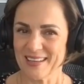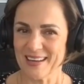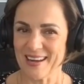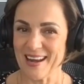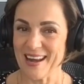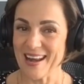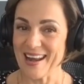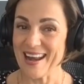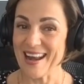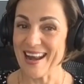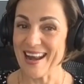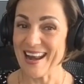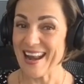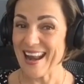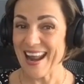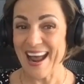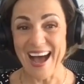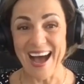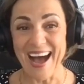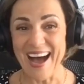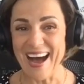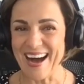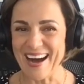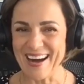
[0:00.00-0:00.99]

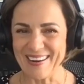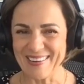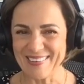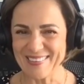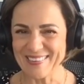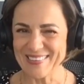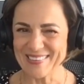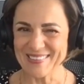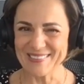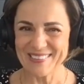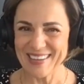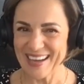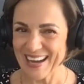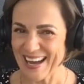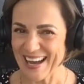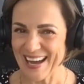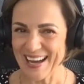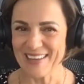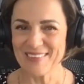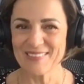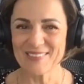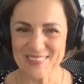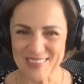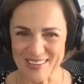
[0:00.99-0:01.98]
Now you
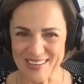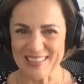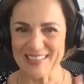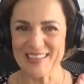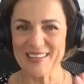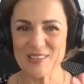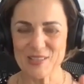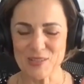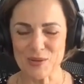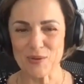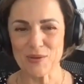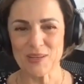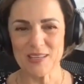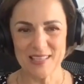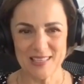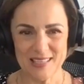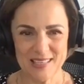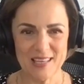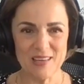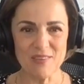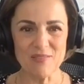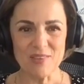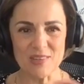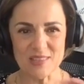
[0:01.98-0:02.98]
have got, so
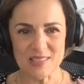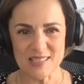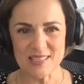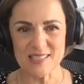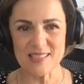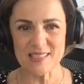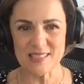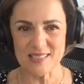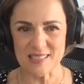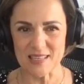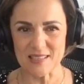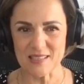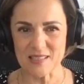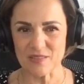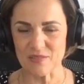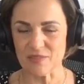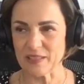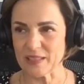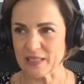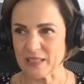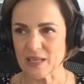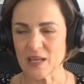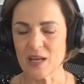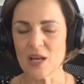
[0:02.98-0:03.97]
give us this sense of
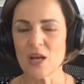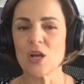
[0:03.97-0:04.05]
like,